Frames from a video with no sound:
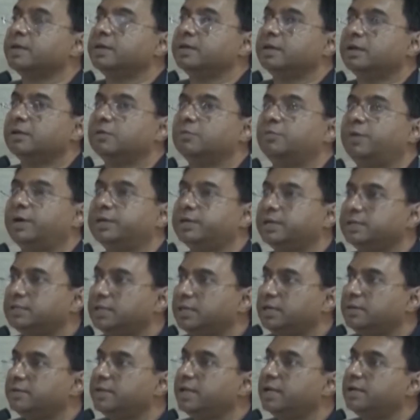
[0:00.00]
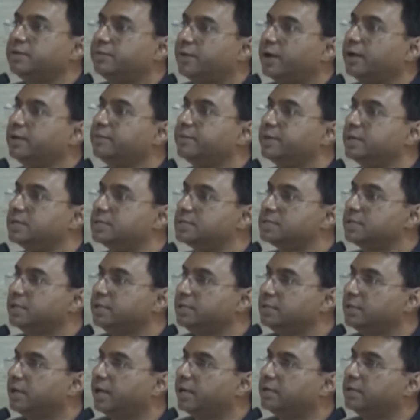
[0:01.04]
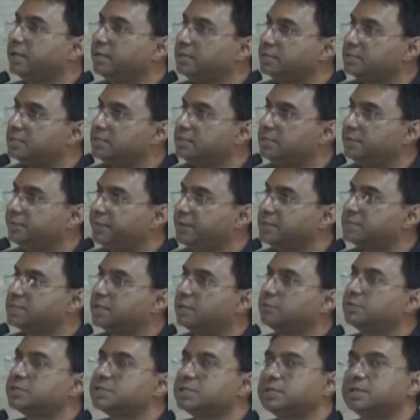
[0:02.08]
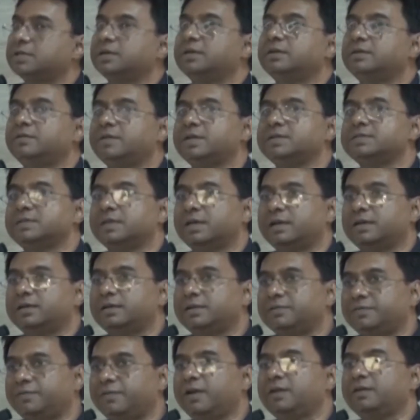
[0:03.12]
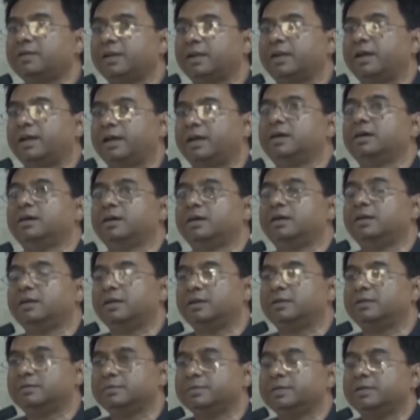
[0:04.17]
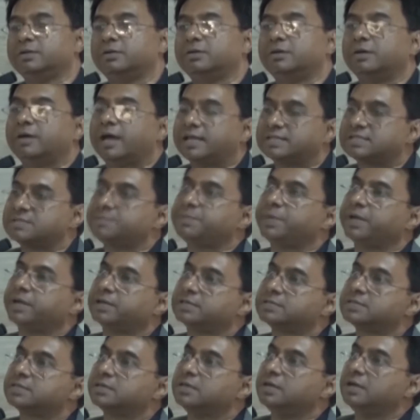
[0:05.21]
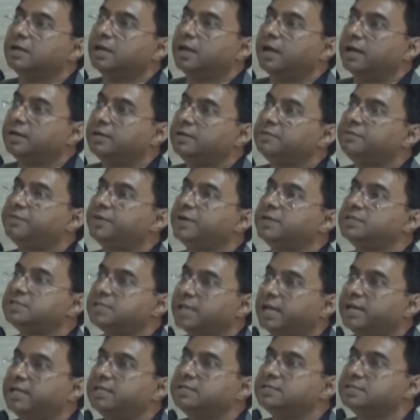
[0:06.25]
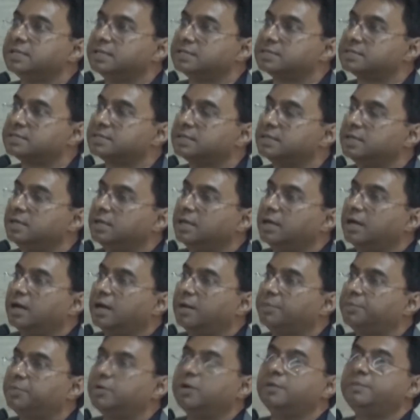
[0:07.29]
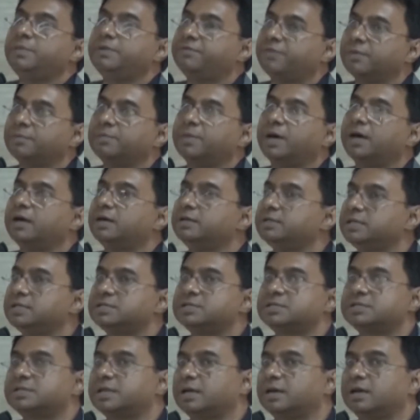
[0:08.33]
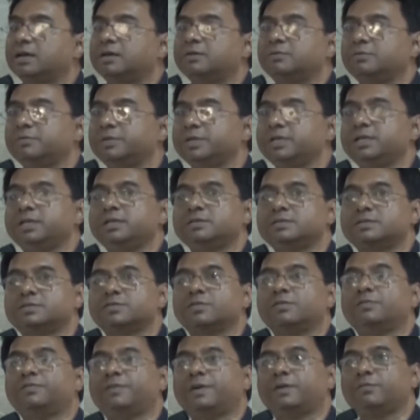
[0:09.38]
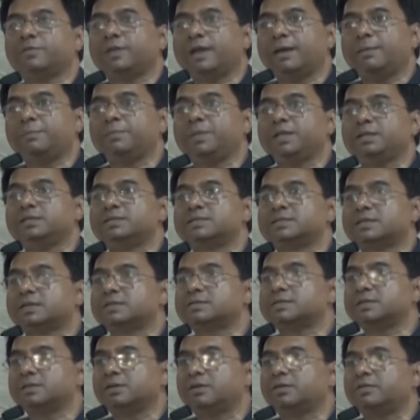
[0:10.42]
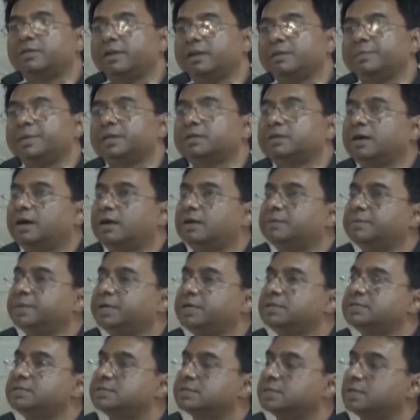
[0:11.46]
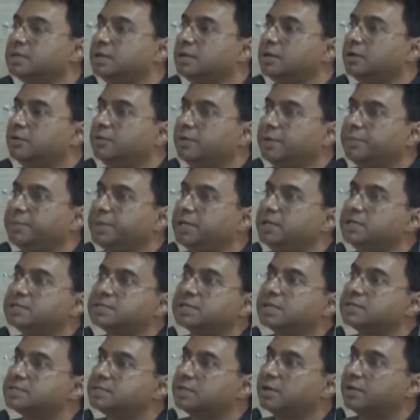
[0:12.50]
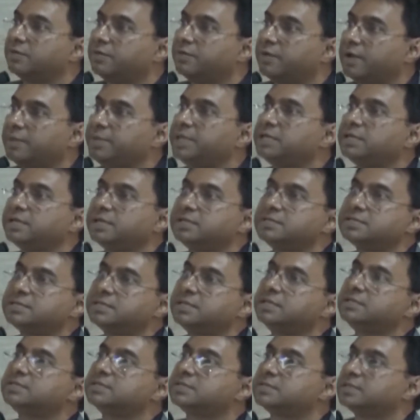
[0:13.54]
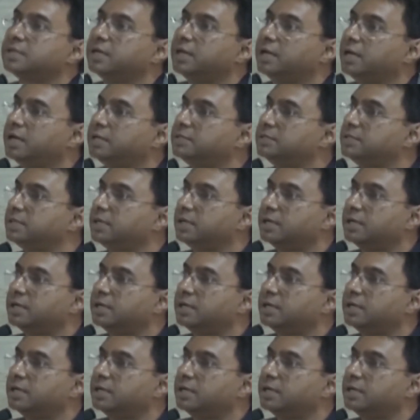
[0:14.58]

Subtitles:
You know, what are the real drivers? In different South Asian countries, there are different aspects and different challenges. Probably from Bangladesh, so far we have been discussing on ready-made garments, we have been discussing on remittances and